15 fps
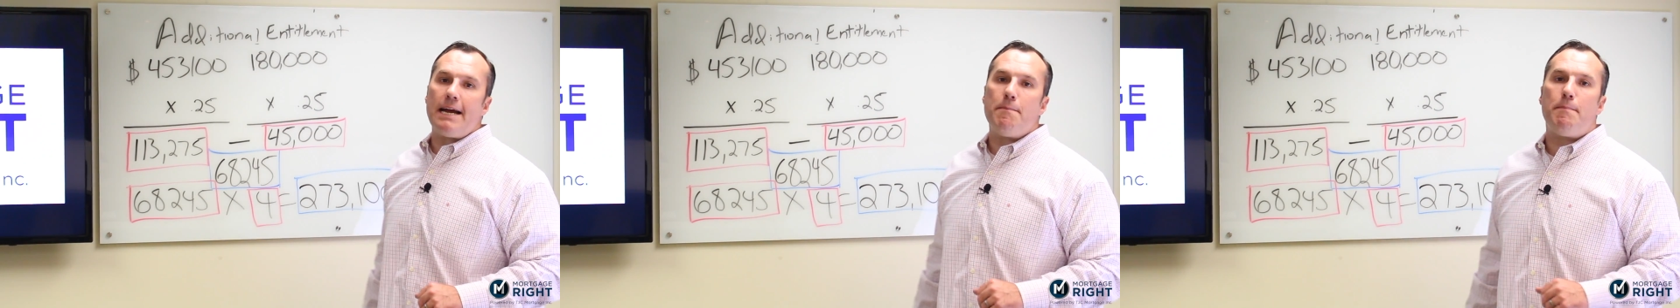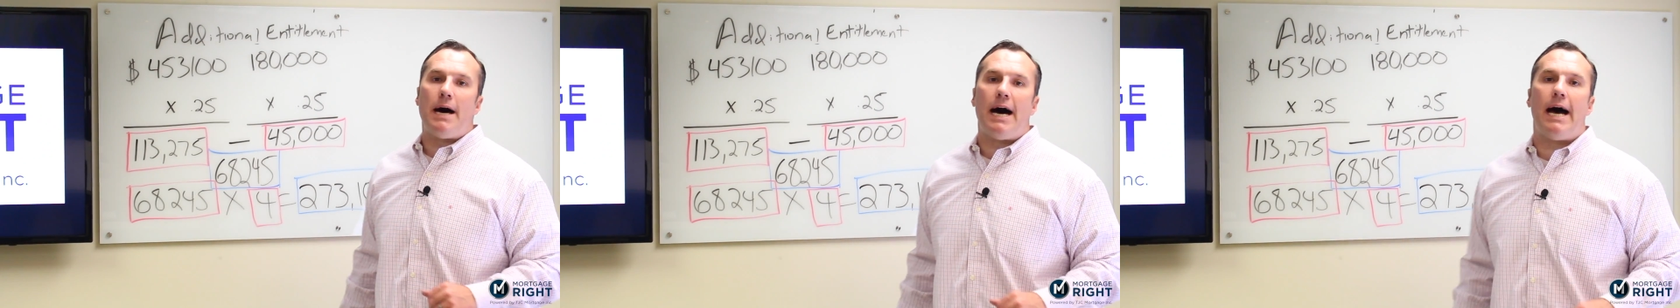
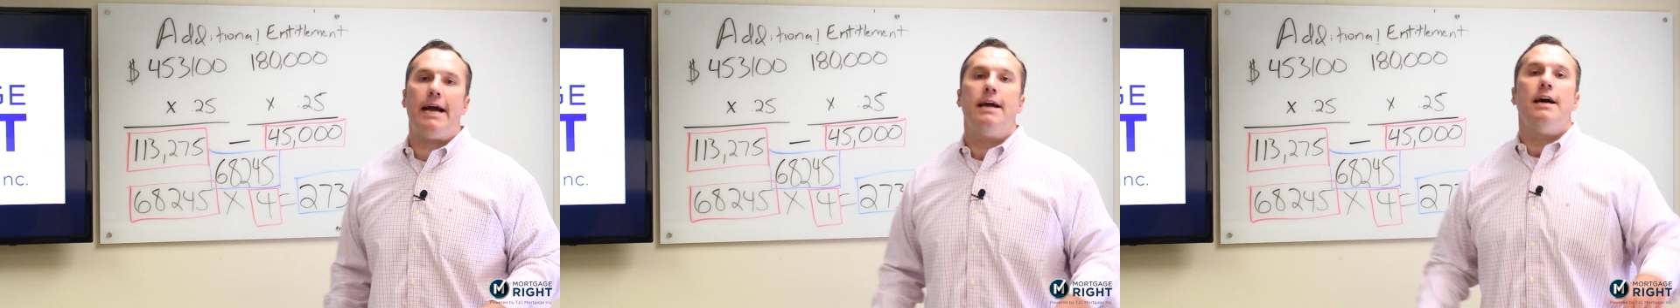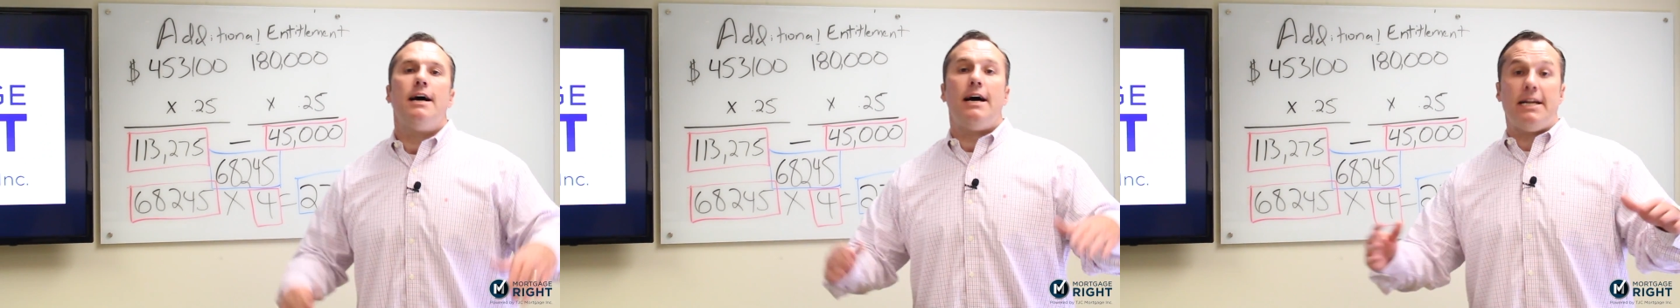it by
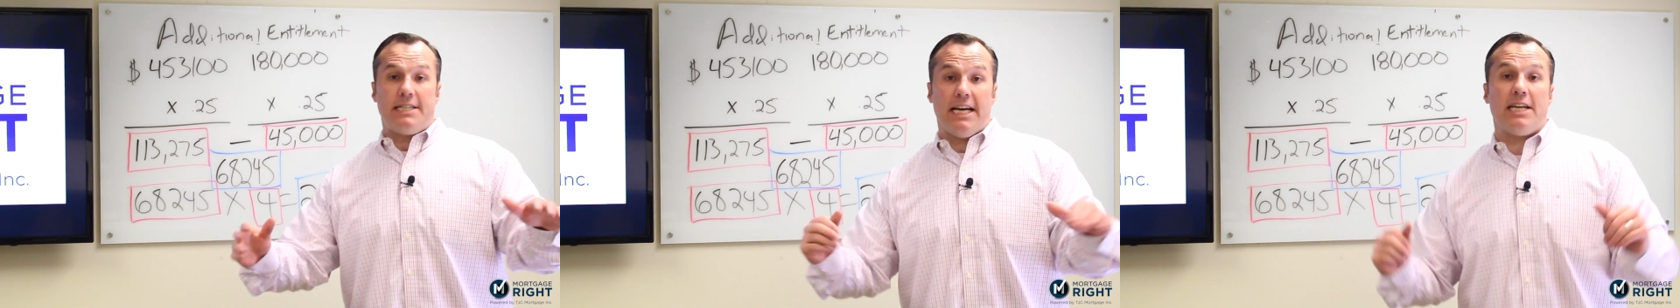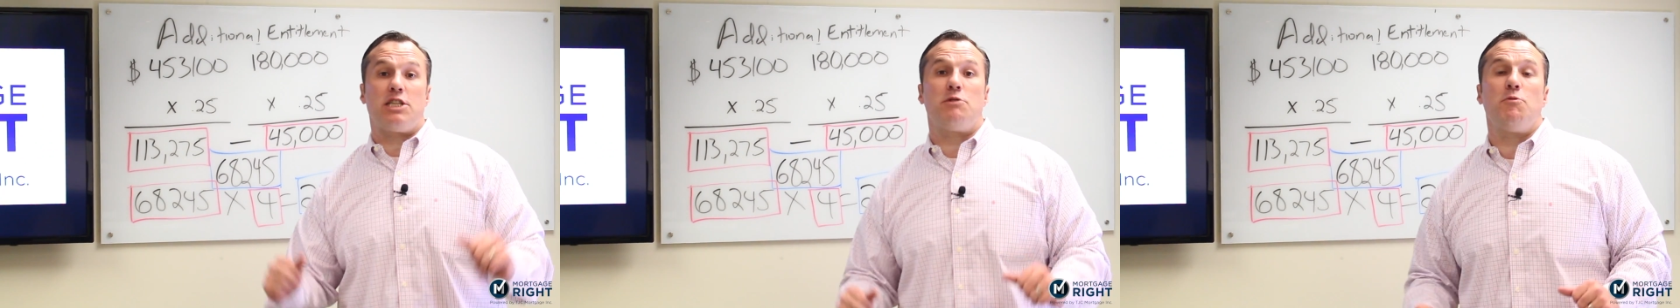a
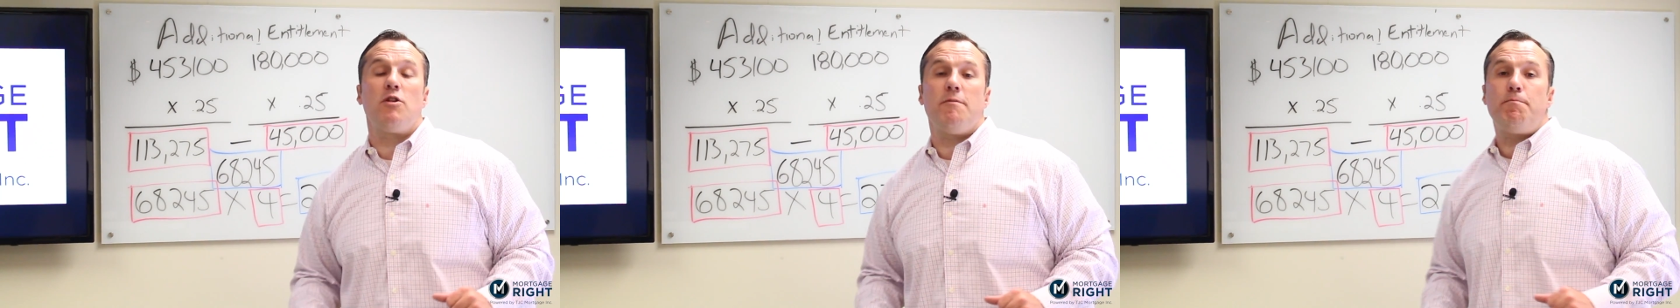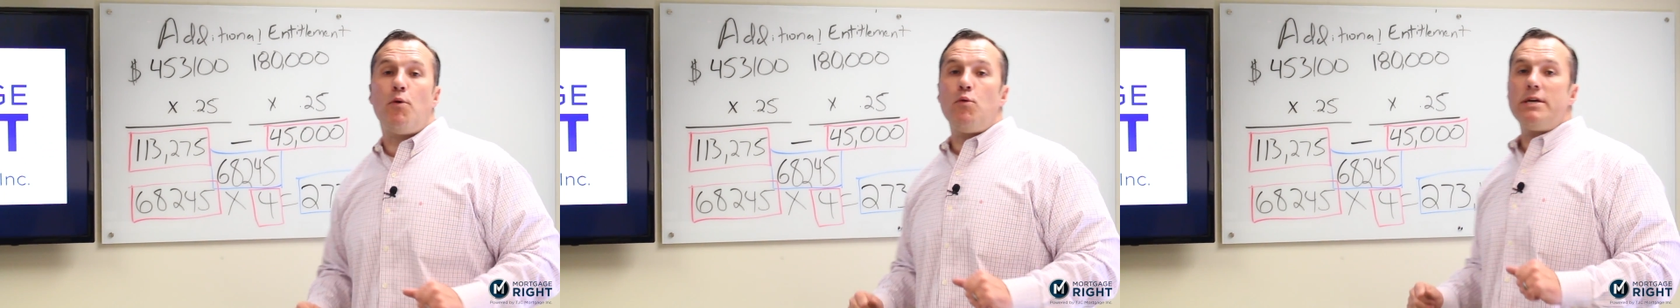decimal
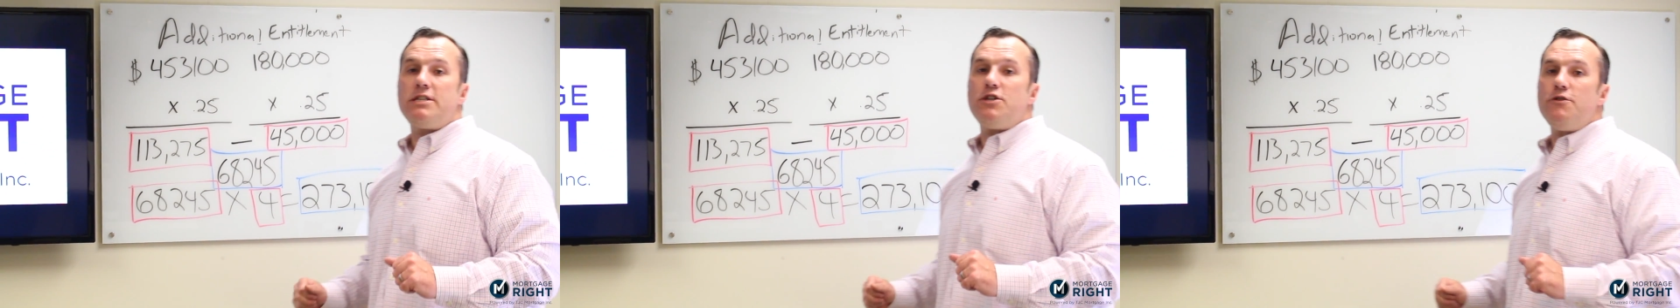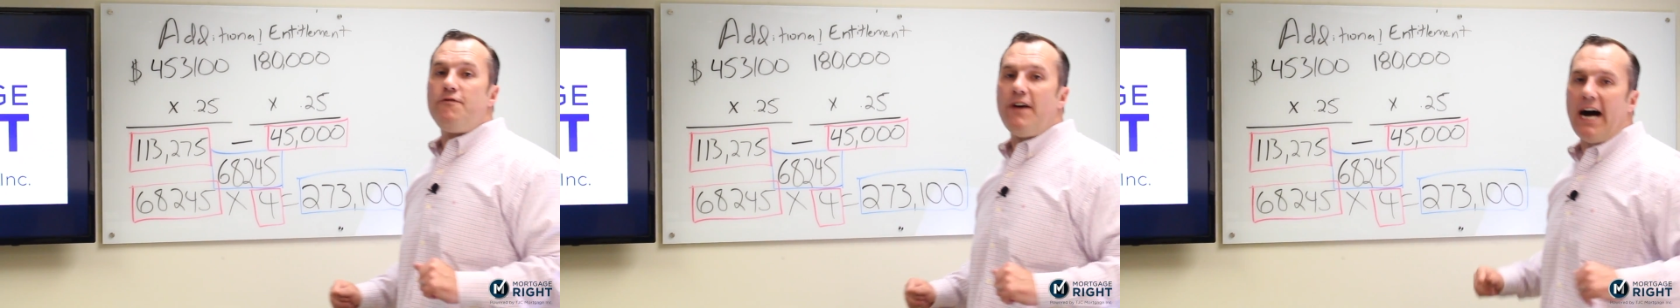of
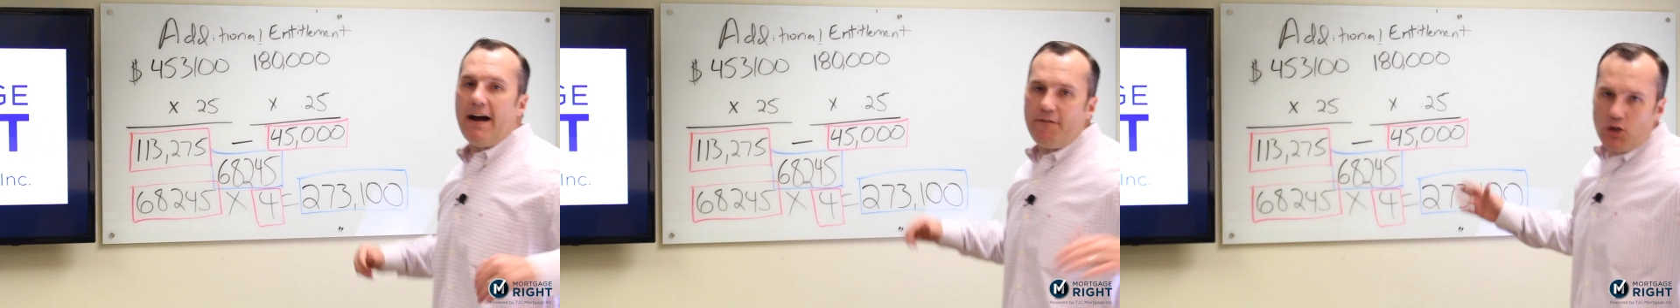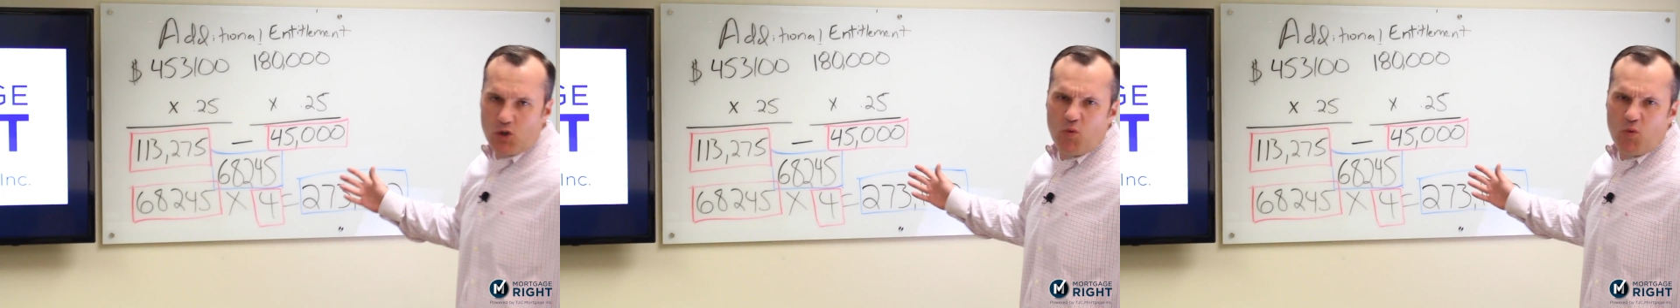0.25 or